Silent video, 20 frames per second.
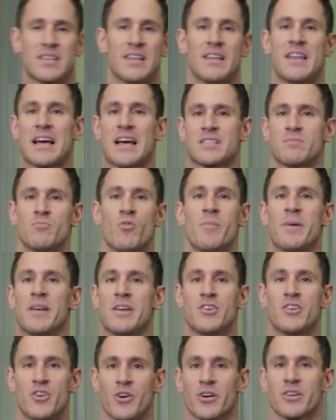into the next
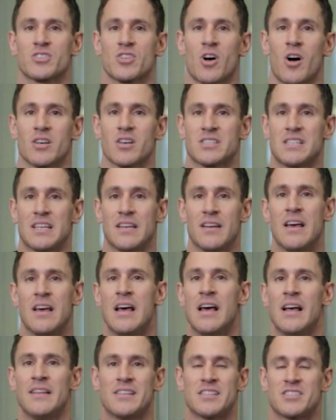movement and you're exhausted.
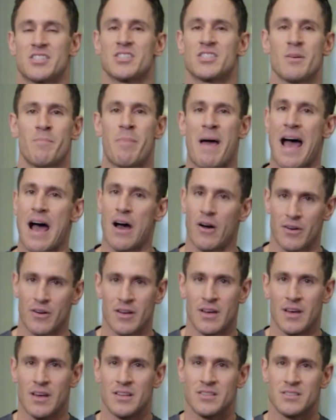This is
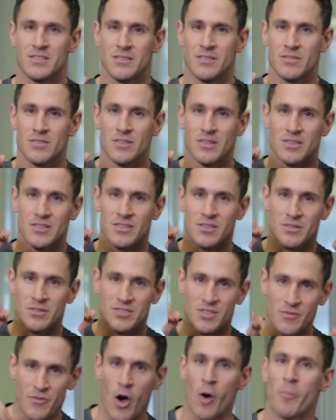about
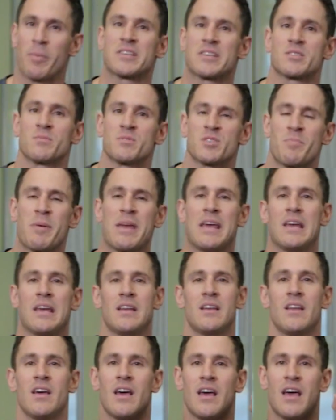developing some
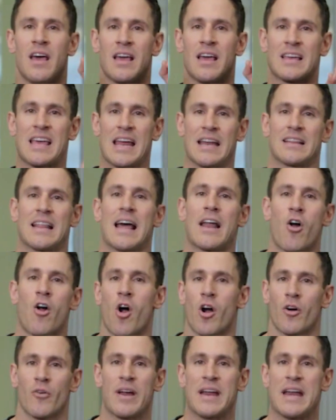speed, getting that
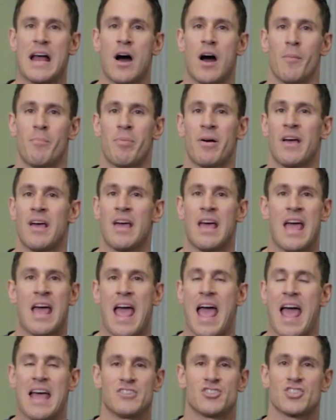heart rate up,
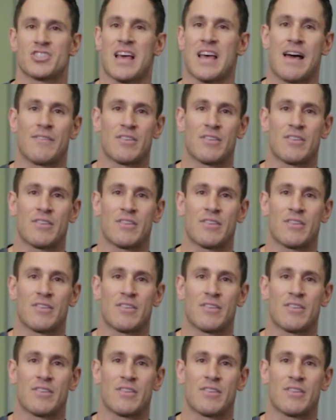and just